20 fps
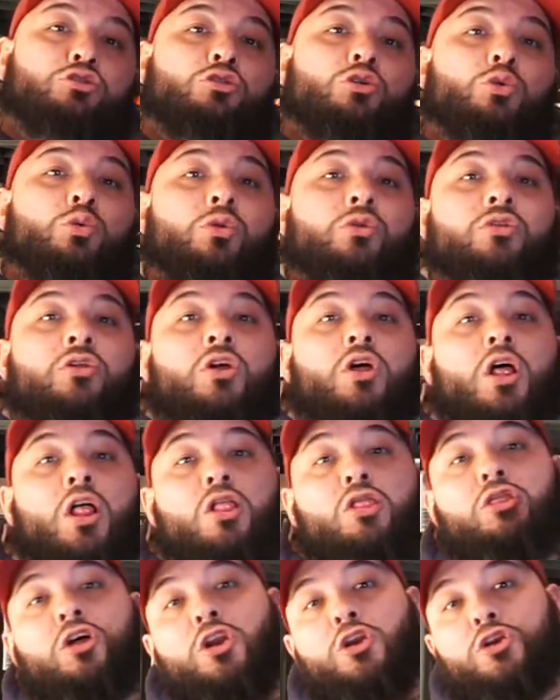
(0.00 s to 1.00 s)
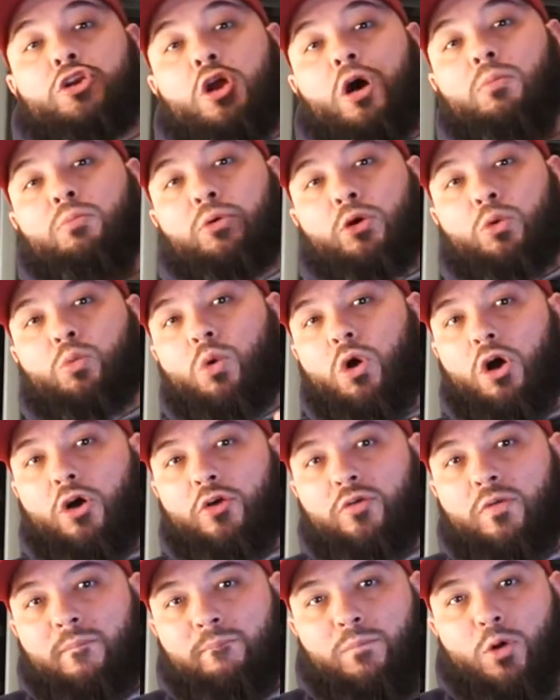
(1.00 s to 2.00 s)
of truth, the number
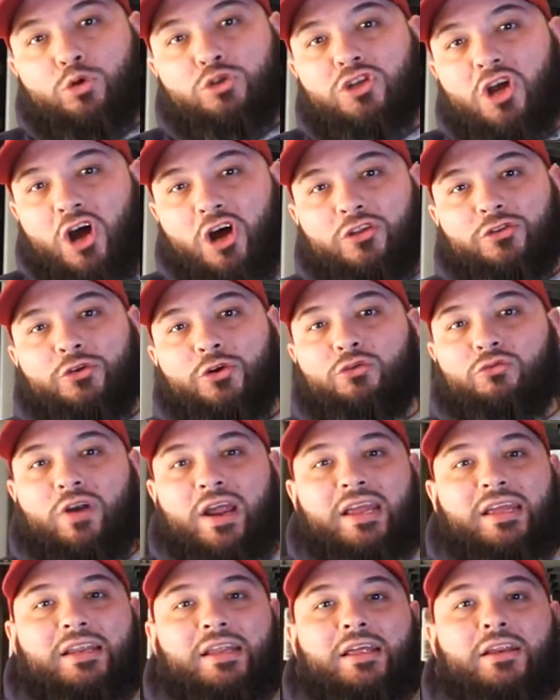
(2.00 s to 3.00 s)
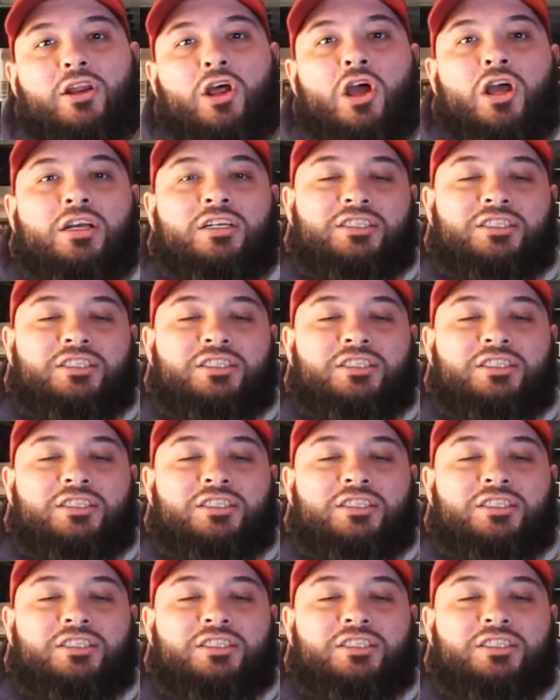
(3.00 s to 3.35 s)
one most underrated